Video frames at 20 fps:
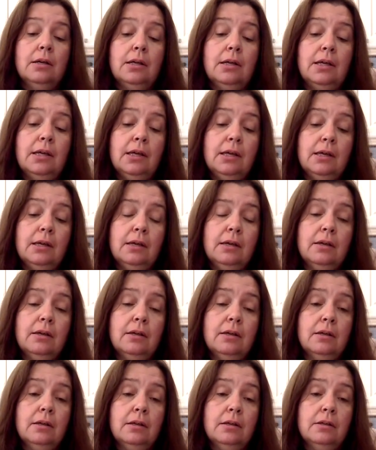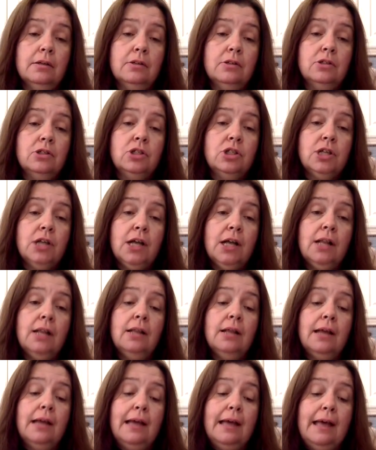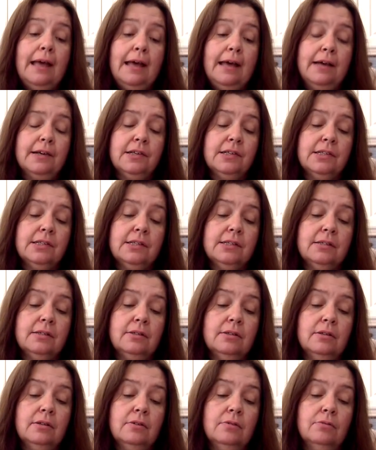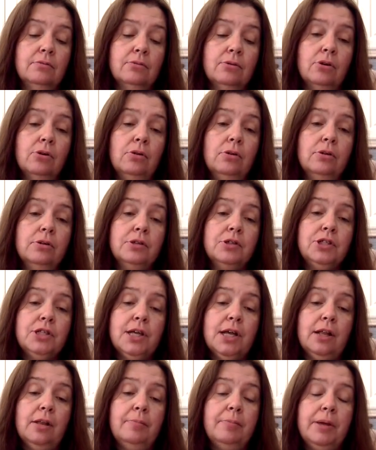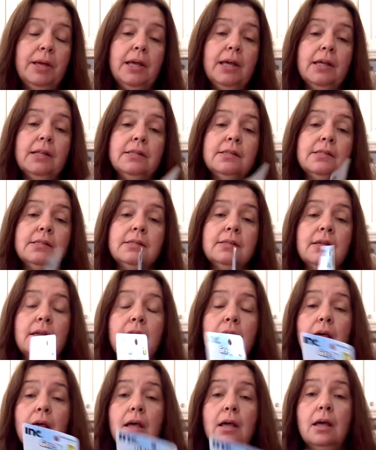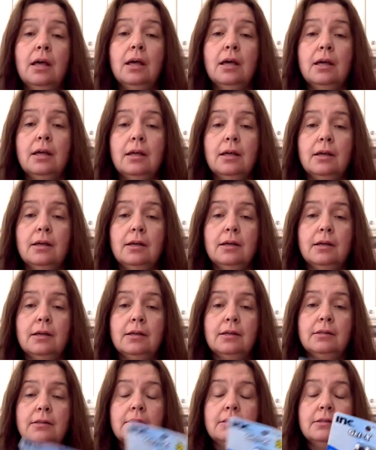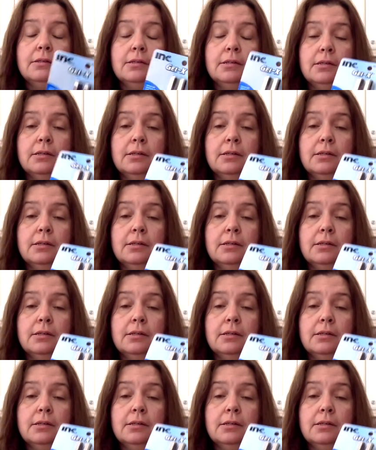Ink Gel X roller gel pens, and